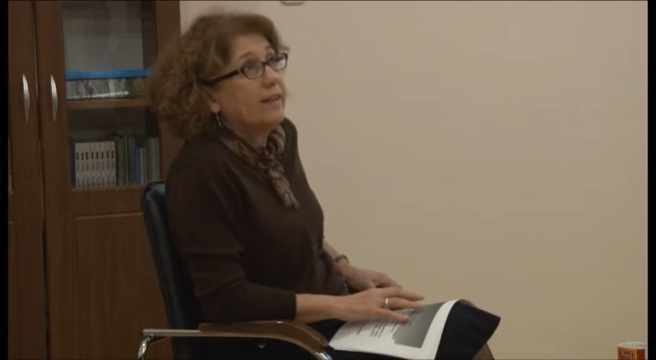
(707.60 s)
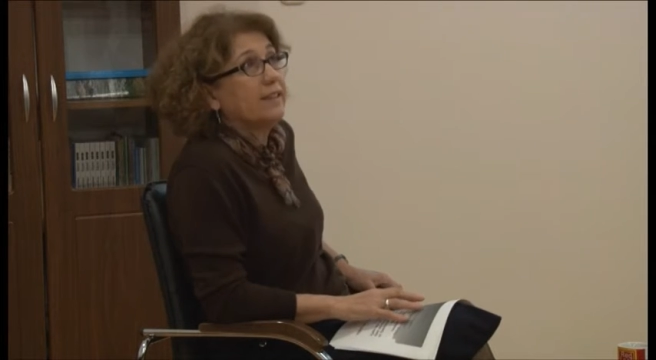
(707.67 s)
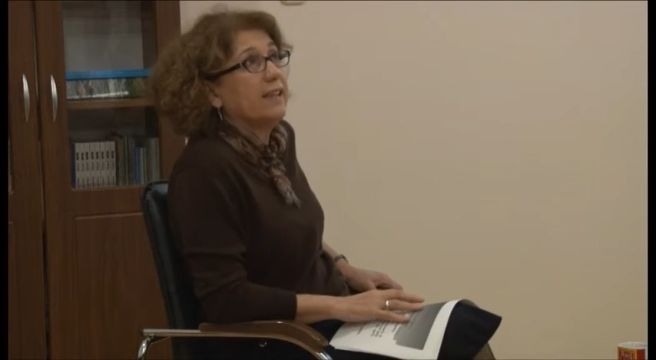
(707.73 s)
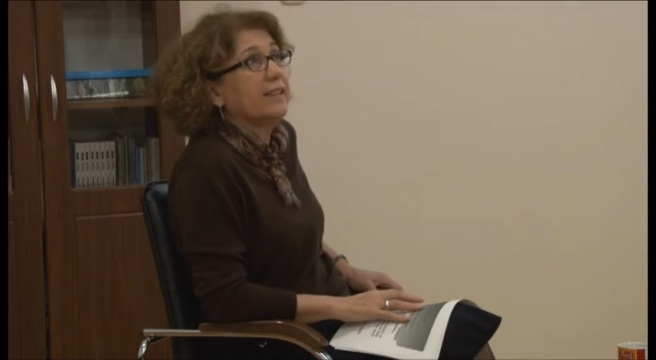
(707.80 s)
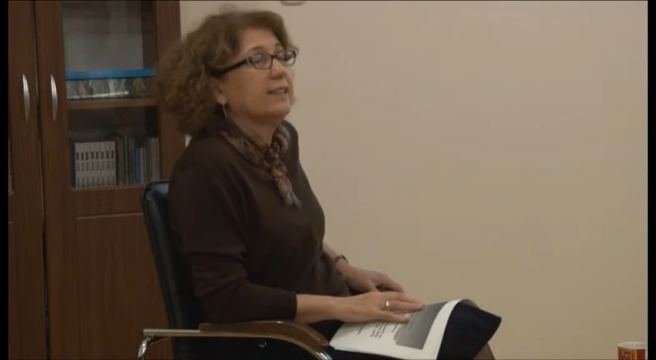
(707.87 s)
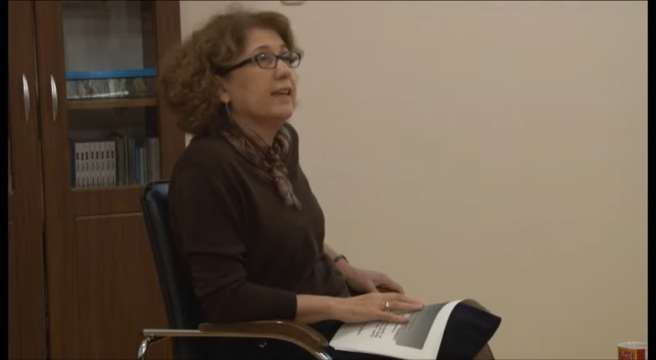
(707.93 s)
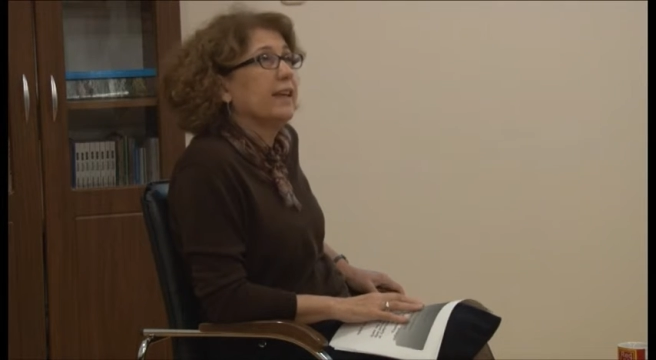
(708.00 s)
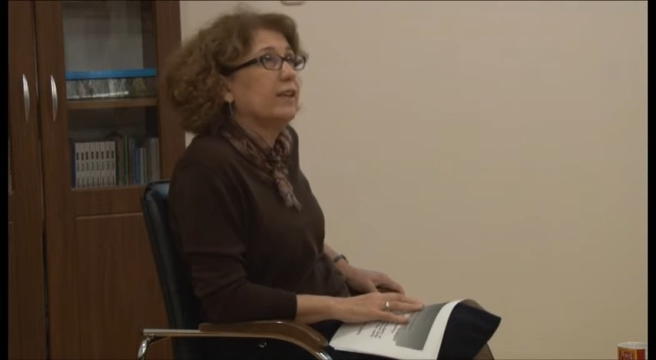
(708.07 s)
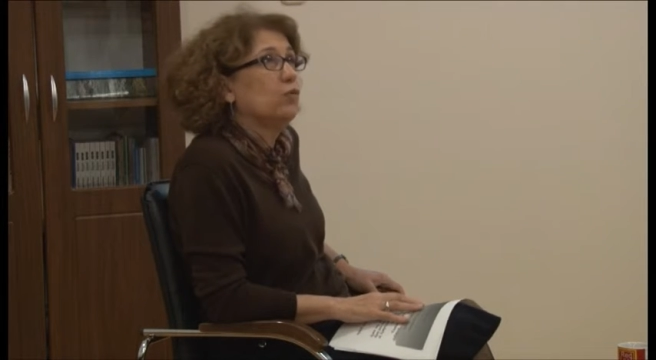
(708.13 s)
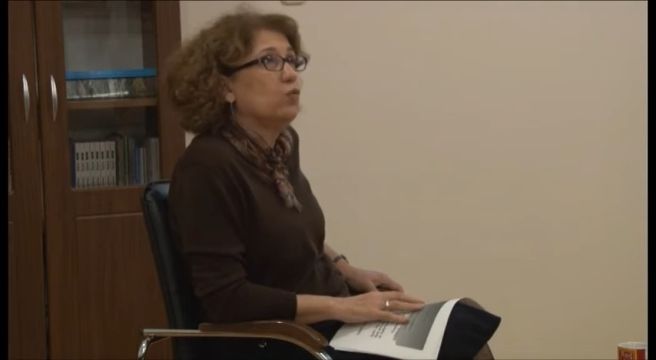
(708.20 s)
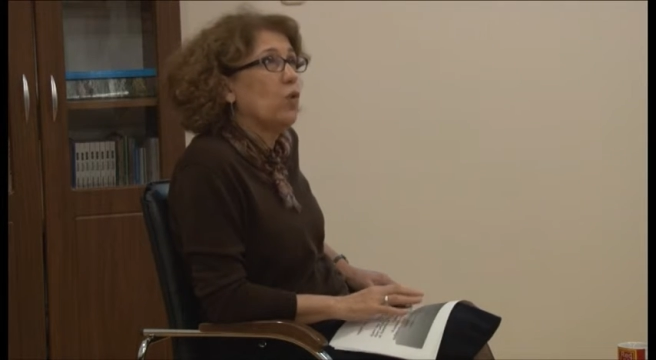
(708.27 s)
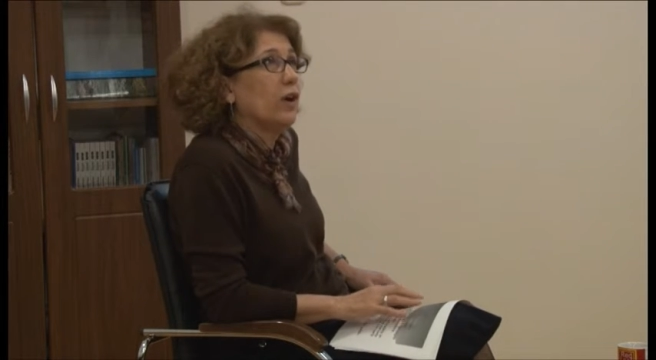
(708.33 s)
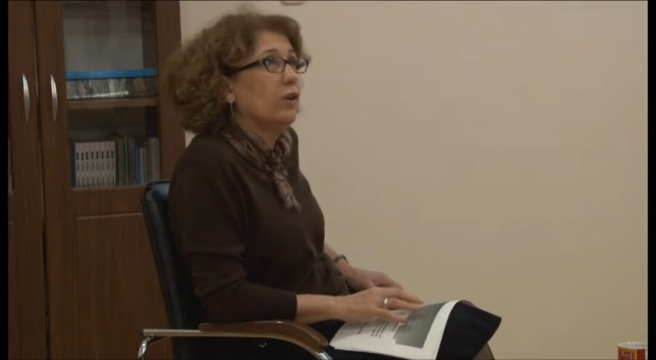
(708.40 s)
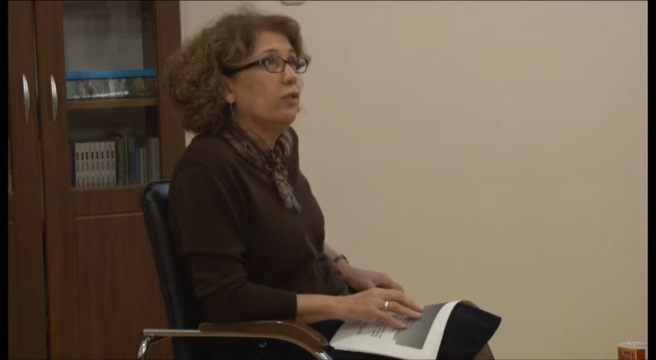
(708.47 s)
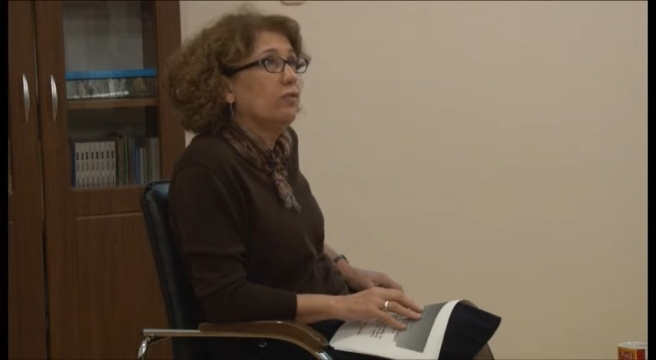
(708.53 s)
as I said,
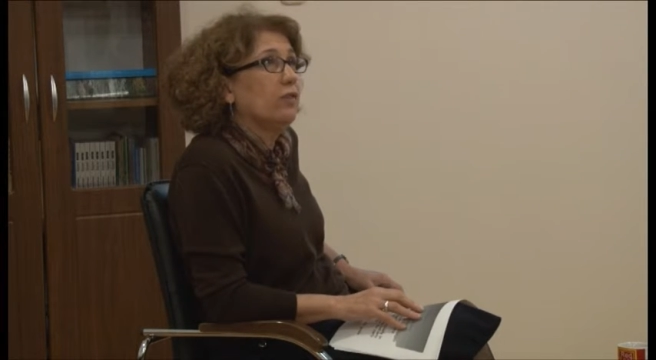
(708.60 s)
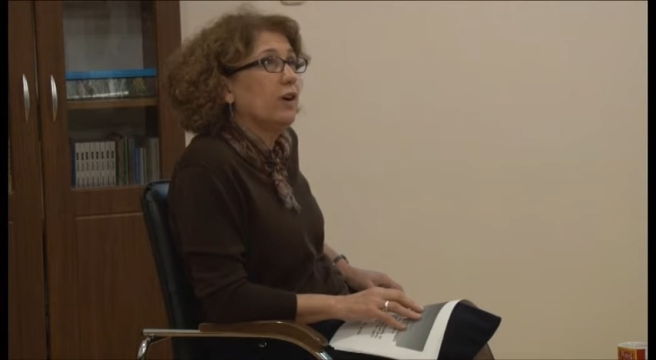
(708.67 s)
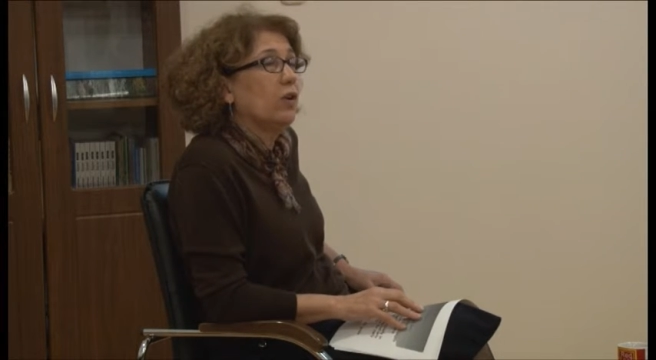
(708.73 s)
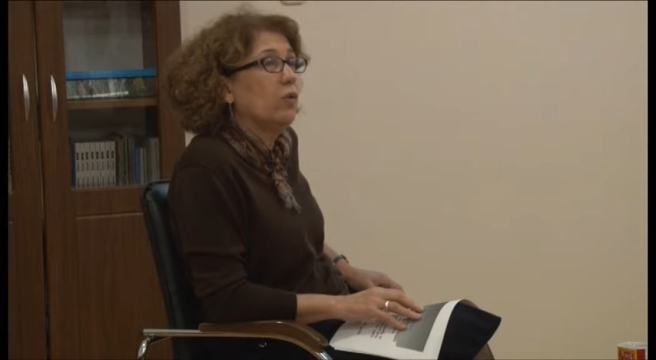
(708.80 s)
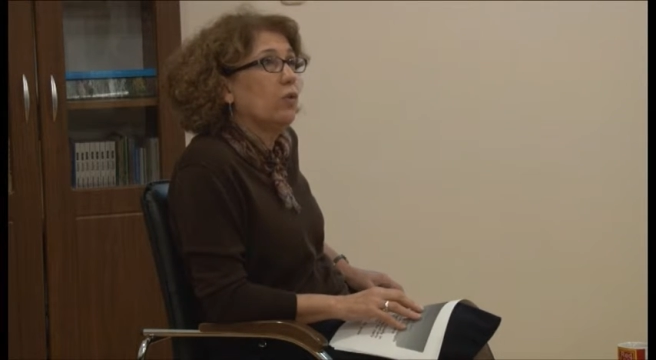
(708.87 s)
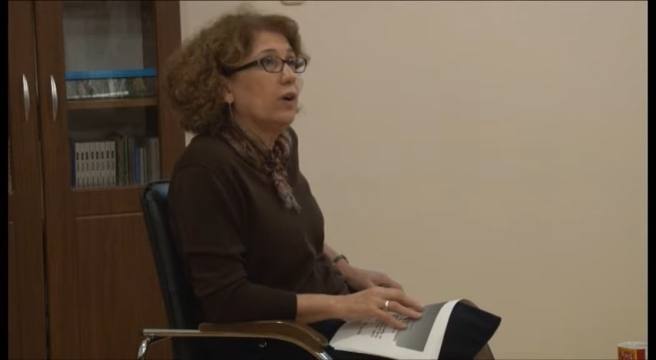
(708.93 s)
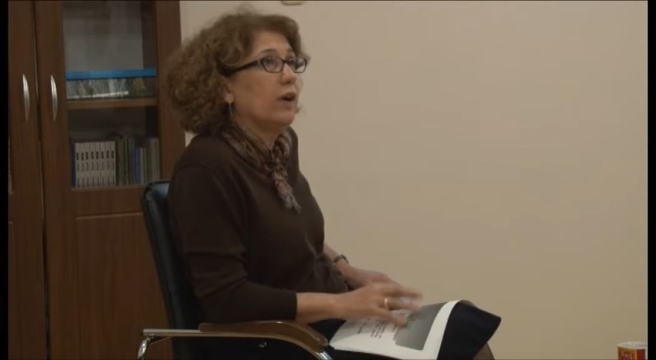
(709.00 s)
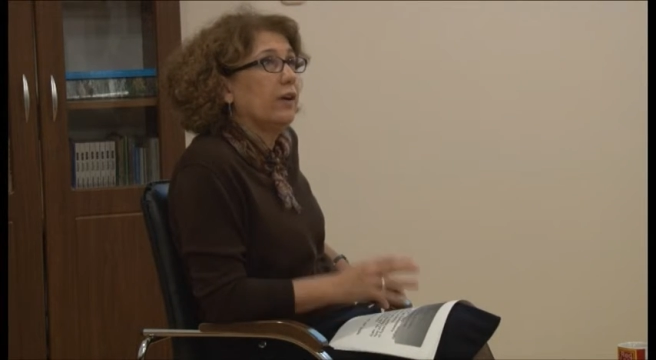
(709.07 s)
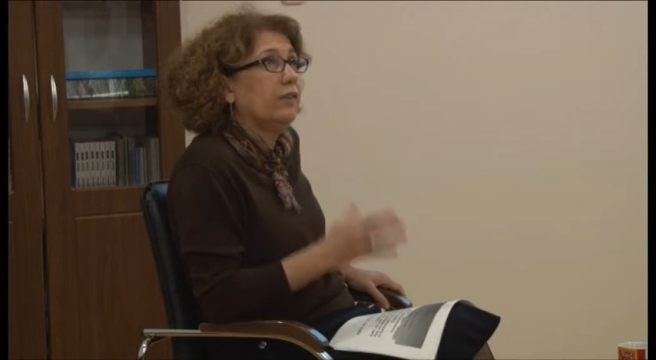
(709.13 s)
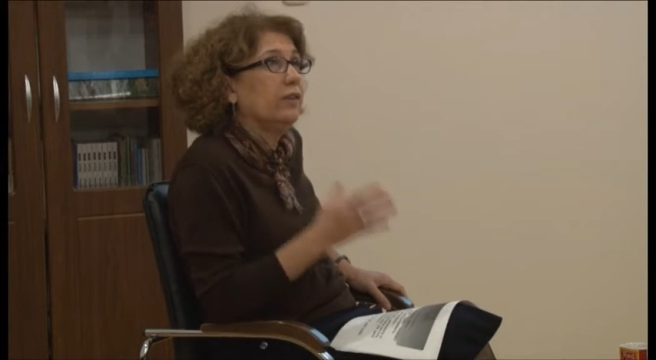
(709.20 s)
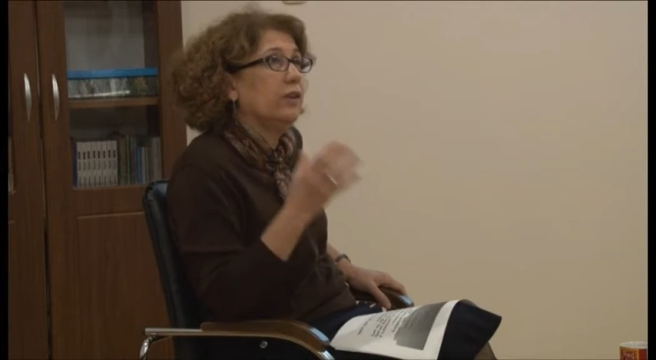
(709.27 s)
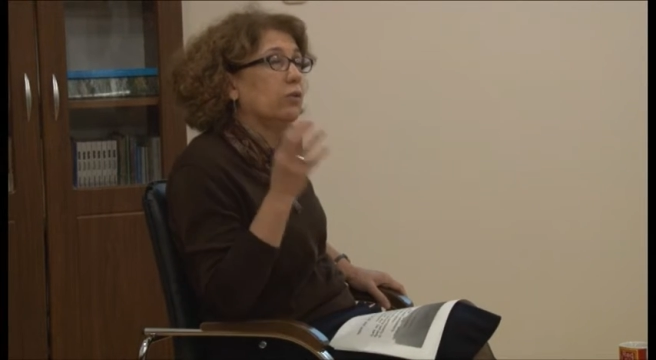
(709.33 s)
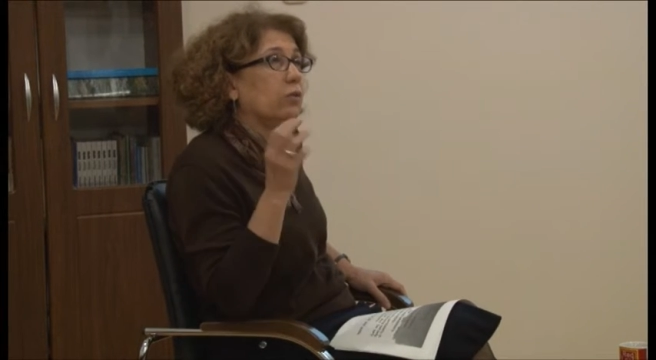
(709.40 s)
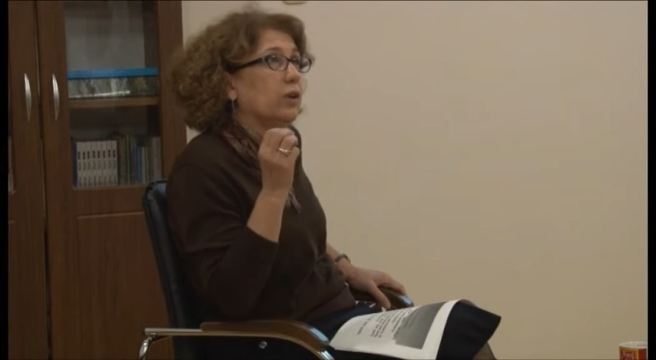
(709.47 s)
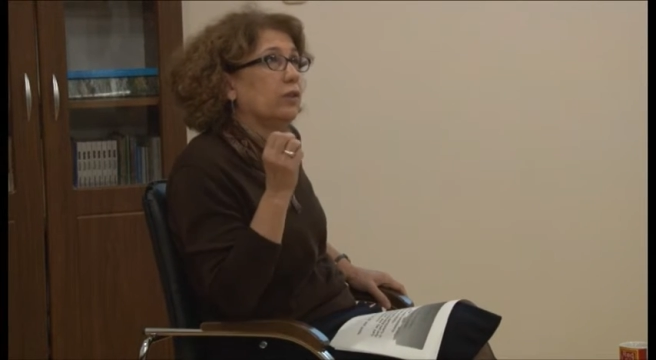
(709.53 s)
I think